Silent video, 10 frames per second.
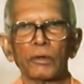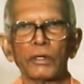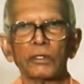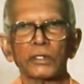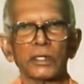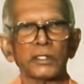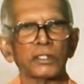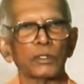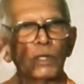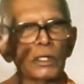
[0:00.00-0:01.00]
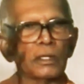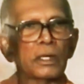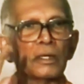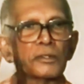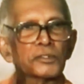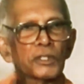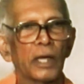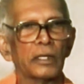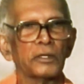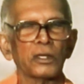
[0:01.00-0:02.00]
going to the rest of the world
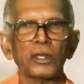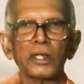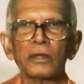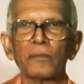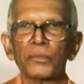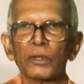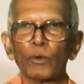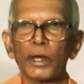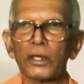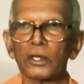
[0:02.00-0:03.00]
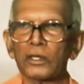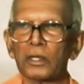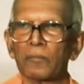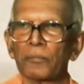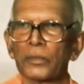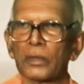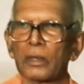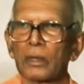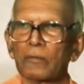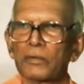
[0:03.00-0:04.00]
silently, quietly,
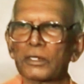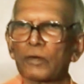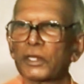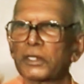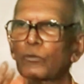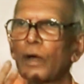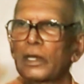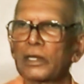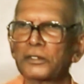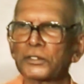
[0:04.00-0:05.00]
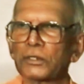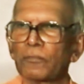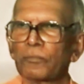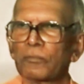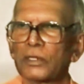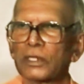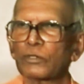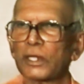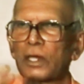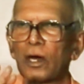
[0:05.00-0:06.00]
without any violence,
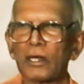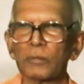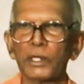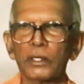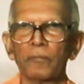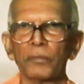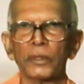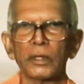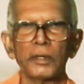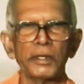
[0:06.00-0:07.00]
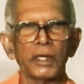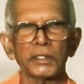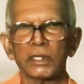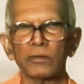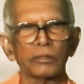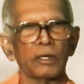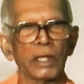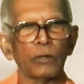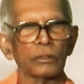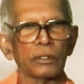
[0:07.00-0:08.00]
without any army. India has never
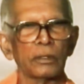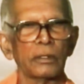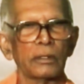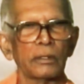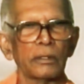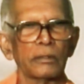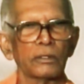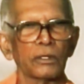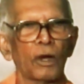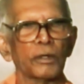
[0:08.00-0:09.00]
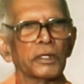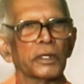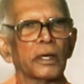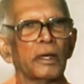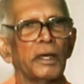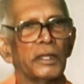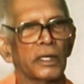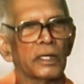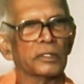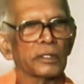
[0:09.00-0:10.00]
gone out to conquer
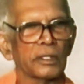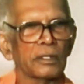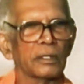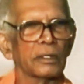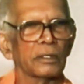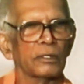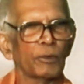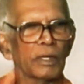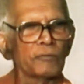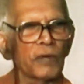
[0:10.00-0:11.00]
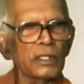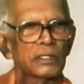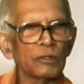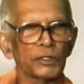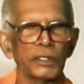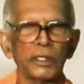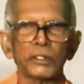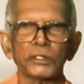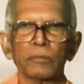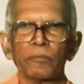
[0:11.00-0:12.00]
any country during 5,000
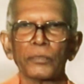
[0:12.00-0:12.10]
years